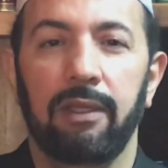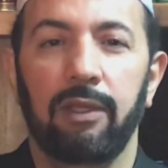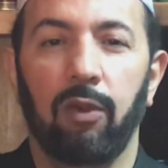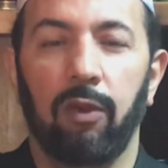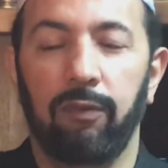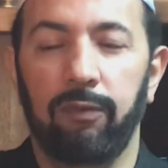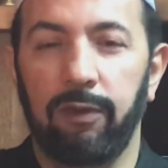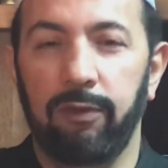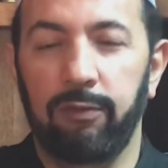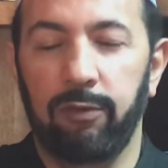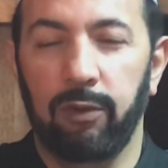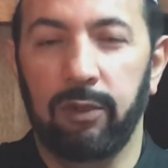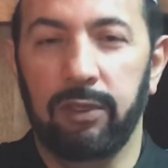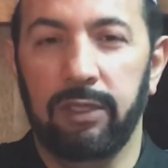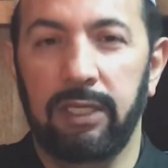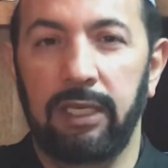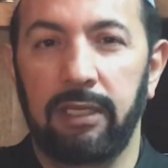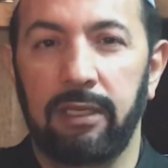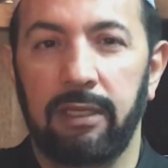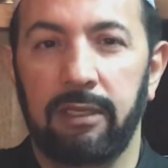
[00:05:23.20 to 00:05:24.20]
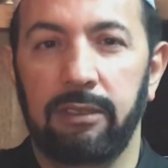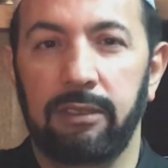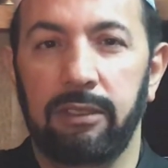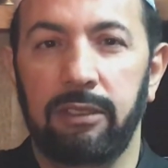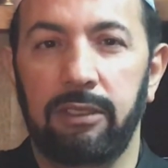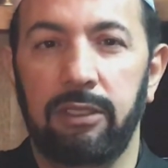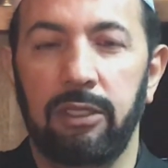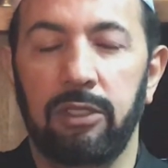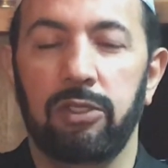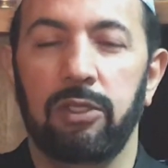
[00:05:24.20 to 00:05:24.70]
over
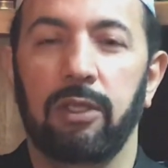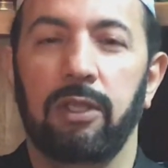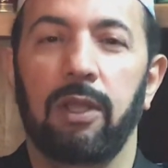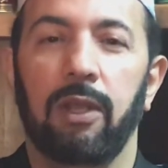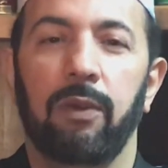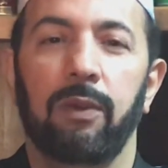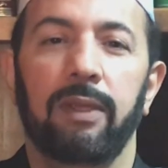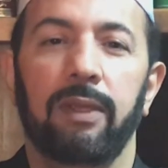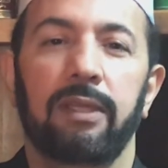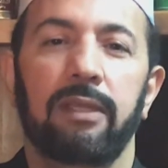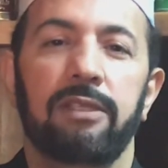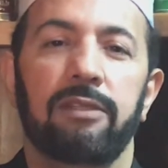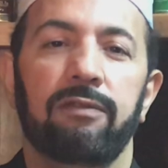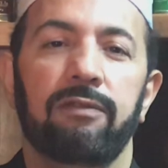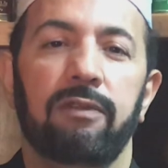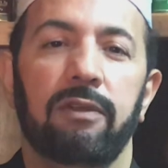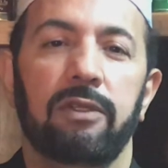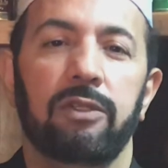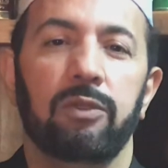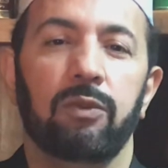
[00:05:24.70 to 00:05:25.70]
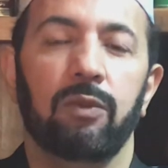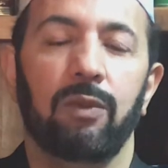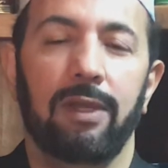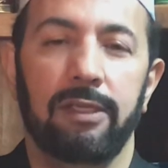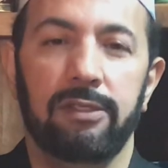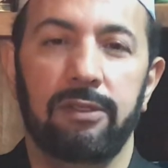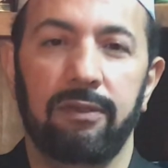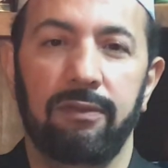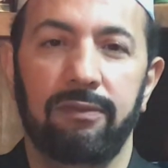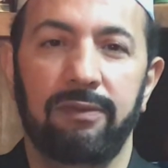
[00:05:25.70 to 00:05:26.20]
1400 years ago, when this verse
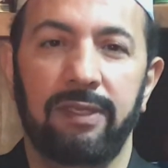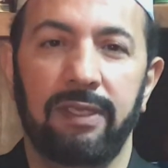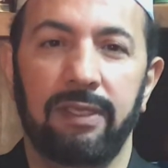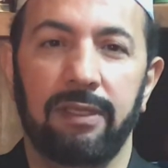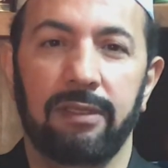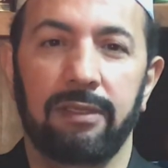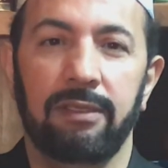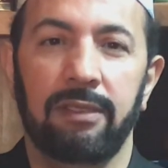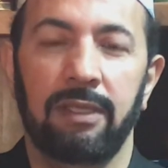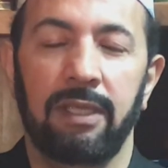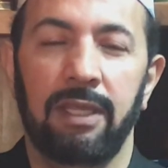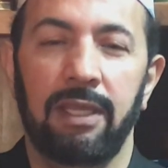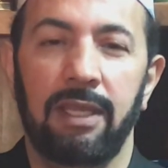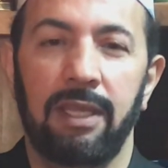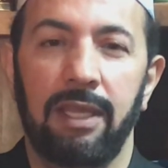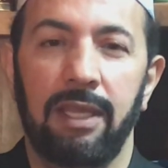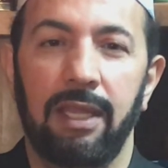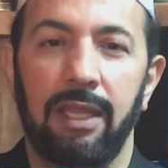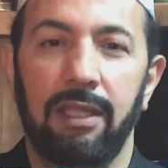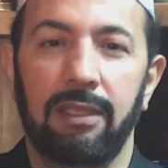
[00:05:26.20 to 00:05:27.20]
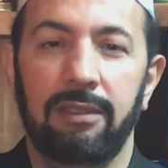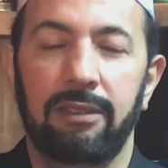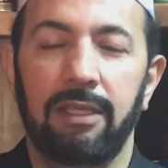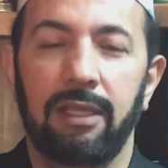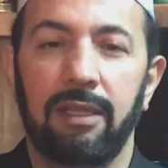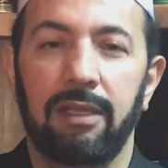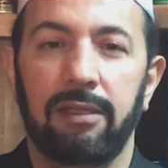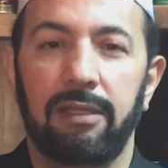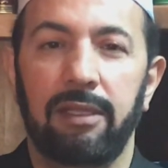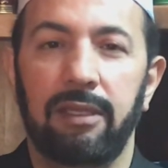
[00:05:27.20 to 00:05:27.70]
was revealed, it
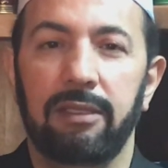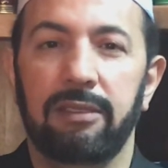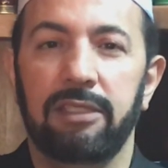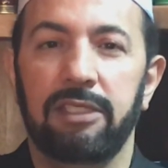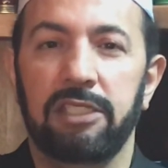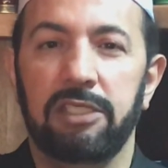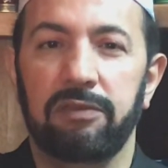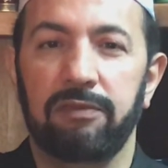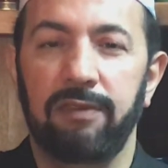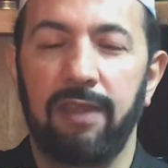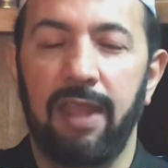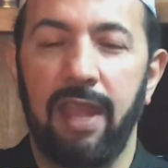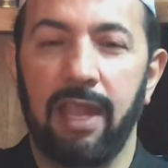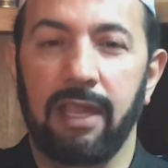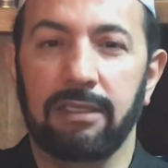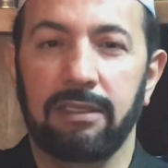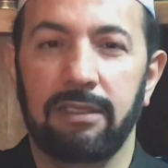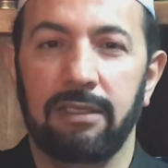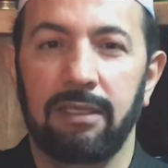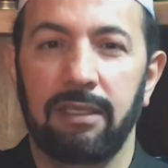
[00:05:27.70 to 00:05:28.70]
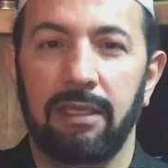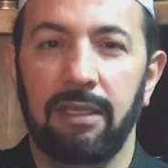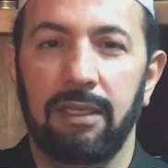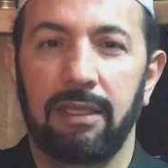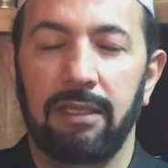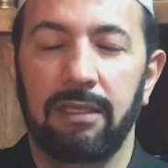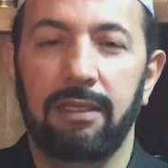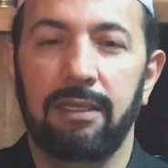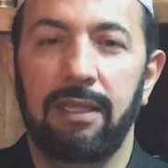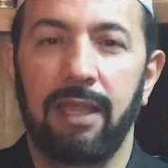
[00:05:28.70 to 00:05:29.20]
declared this fact
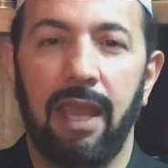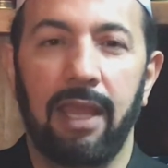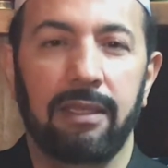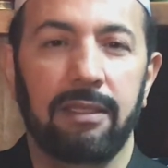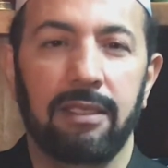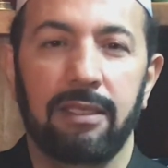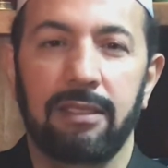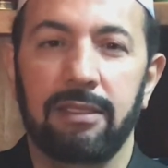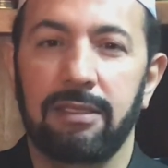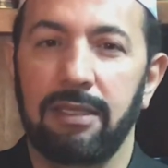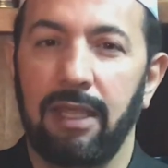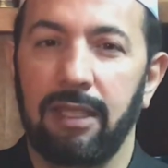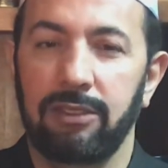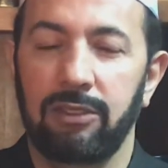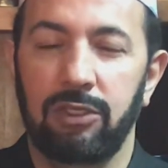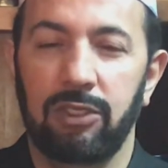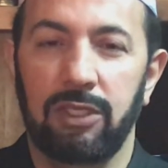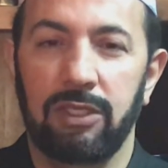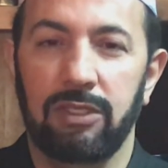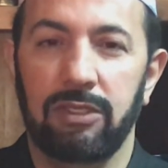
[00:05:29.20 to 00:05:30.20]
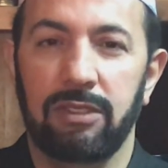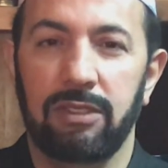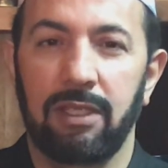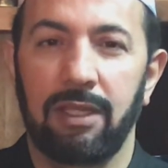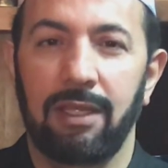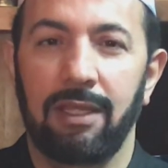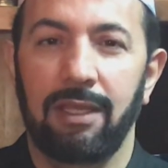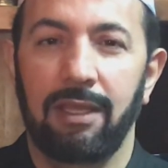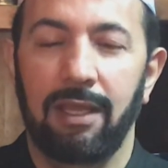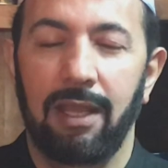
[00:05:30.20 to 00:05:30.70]
that it's not just
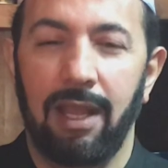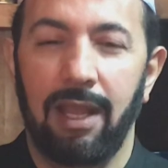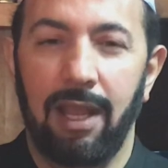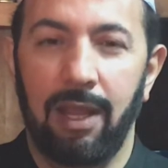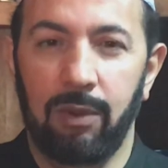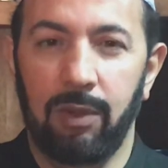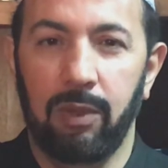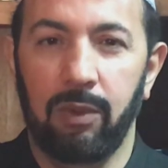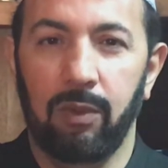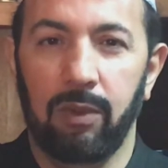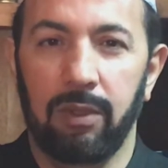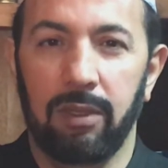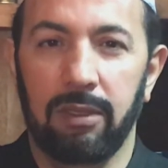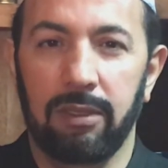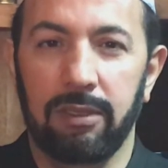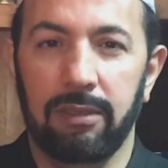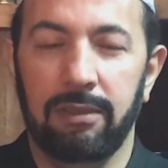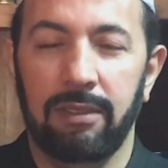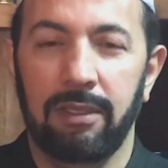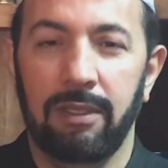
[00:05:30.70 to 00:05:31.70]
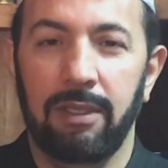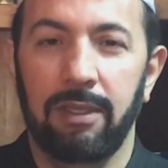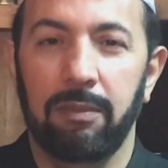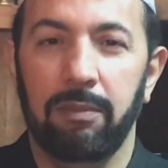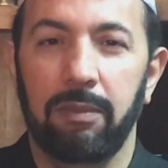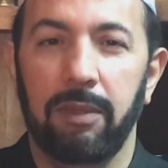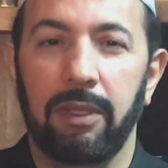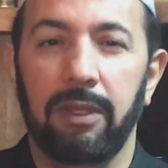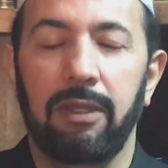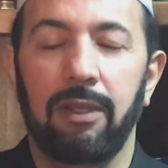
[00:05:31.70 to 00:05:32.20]
our world,
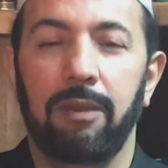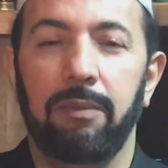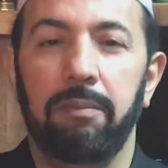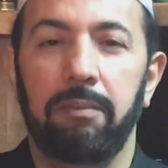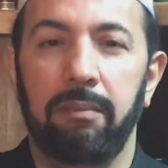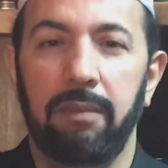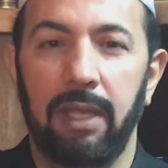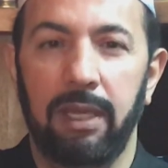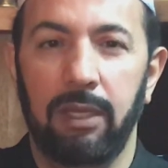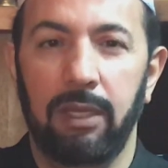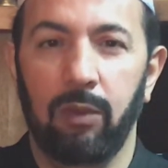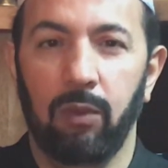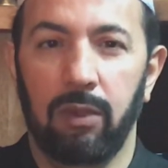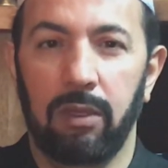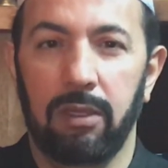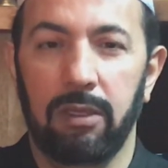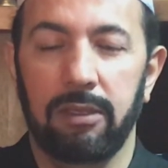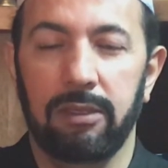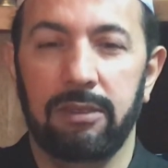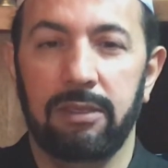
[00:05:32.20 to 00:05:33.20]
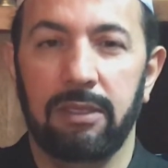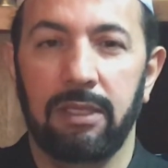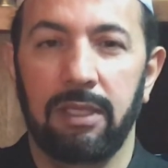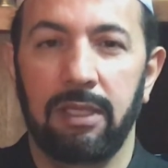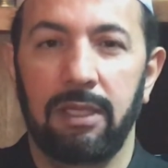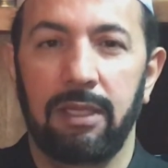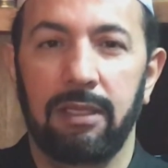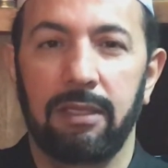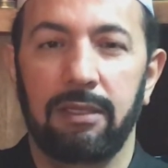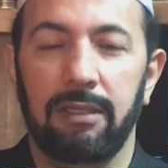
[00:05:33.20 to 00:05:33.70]
but there are many worlds
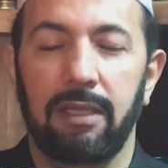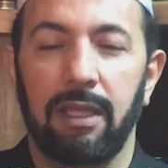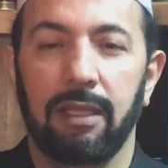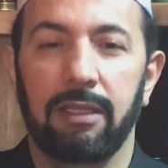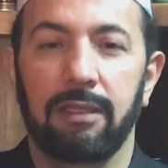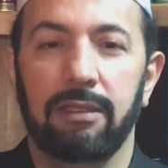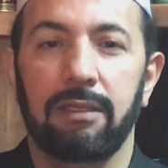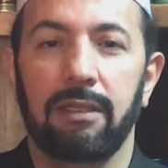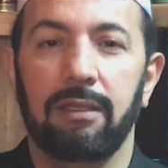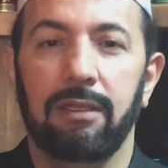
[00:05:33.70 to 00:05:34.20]
that